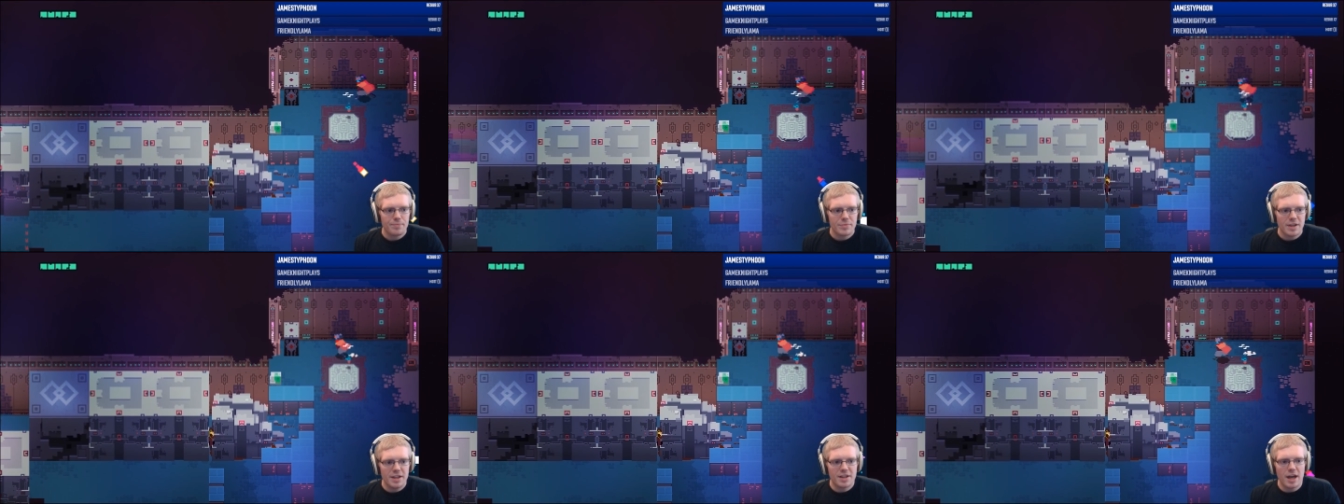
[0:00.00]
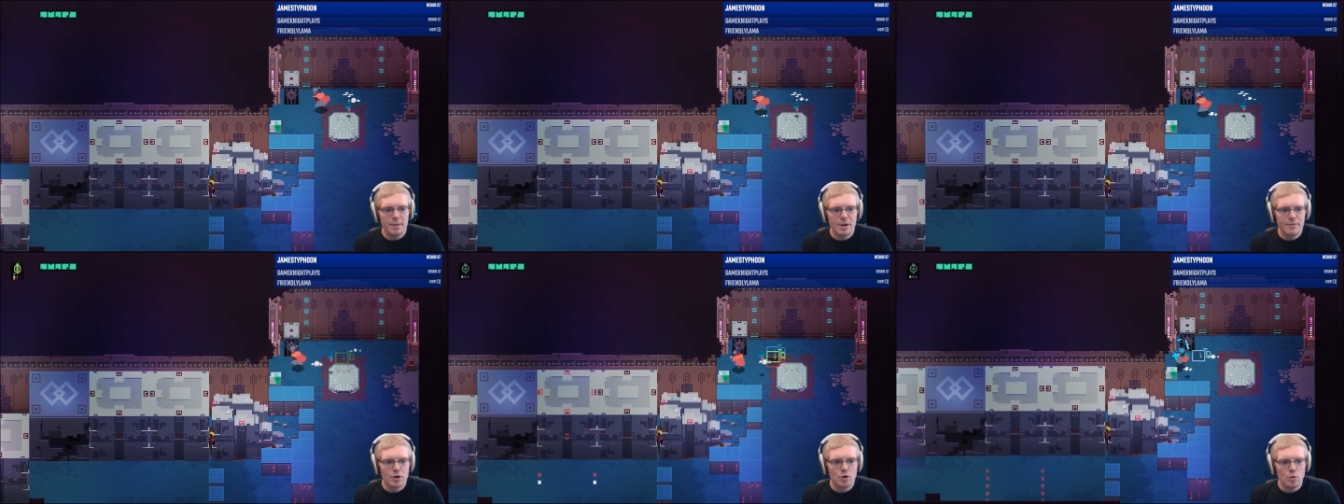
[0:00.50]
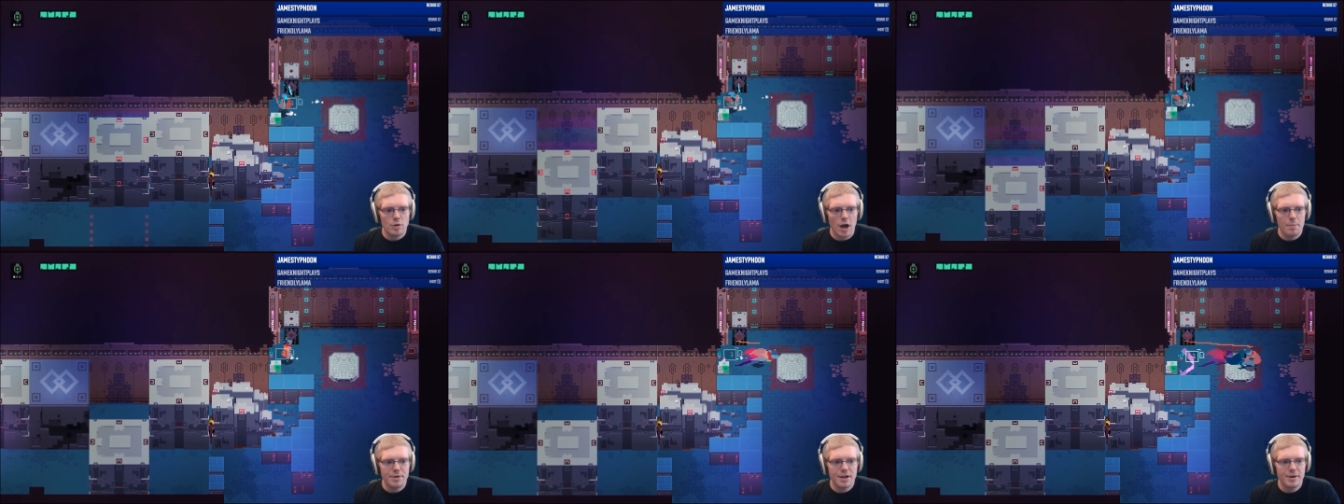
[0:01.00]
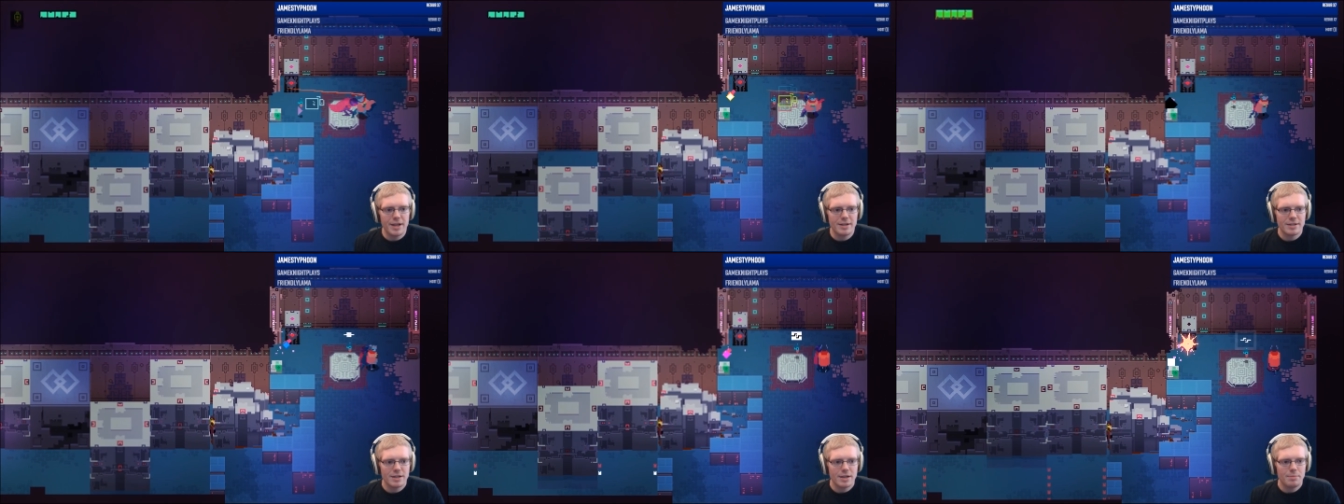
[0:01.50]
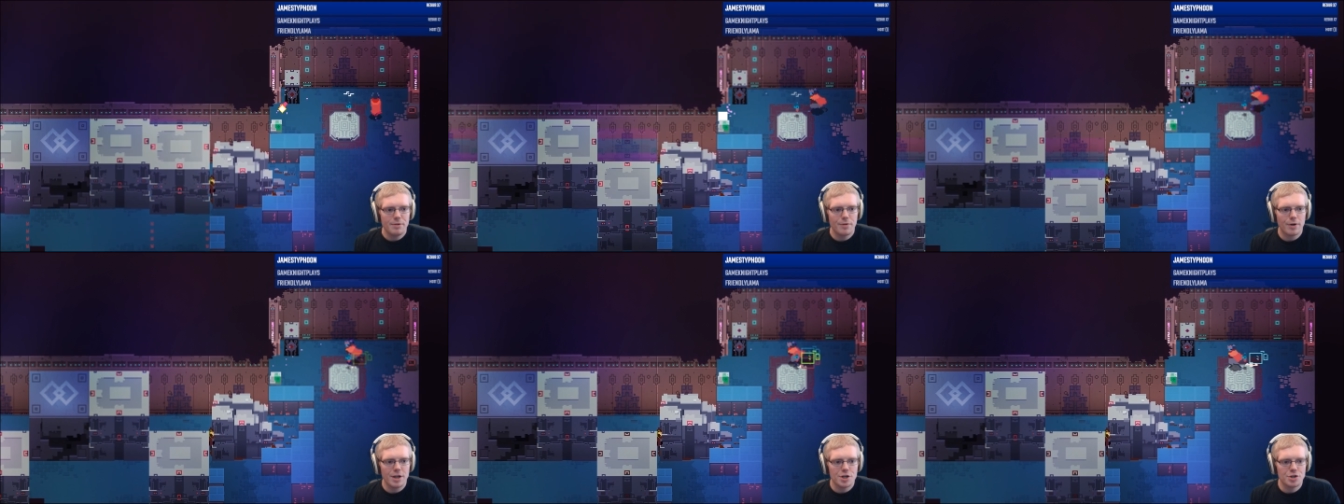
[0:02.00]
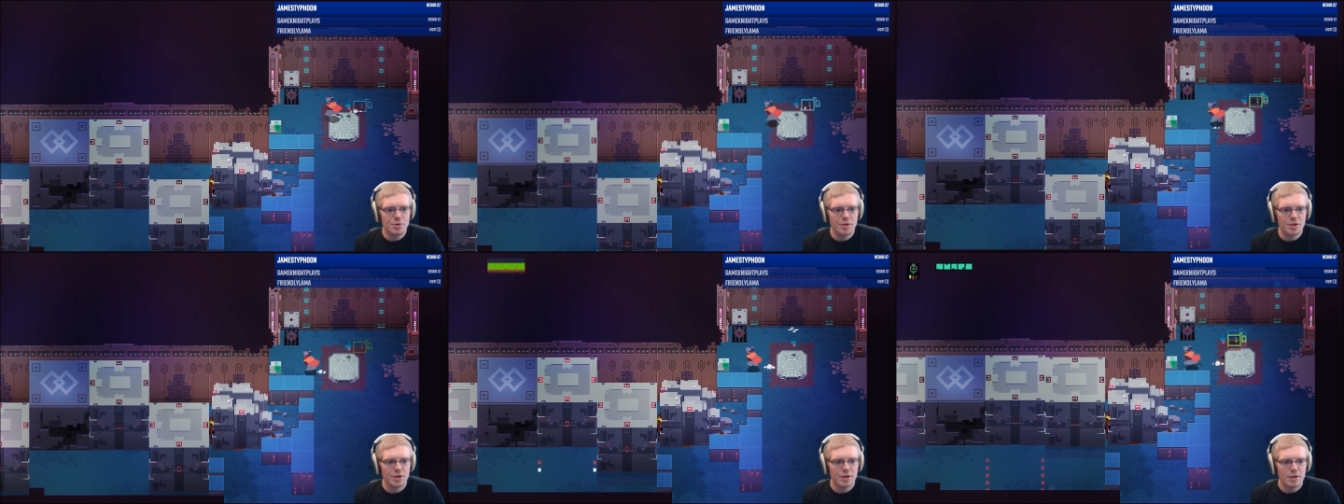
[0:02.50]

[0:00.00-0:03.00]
He's got a bit of a cooldown period before he shoots.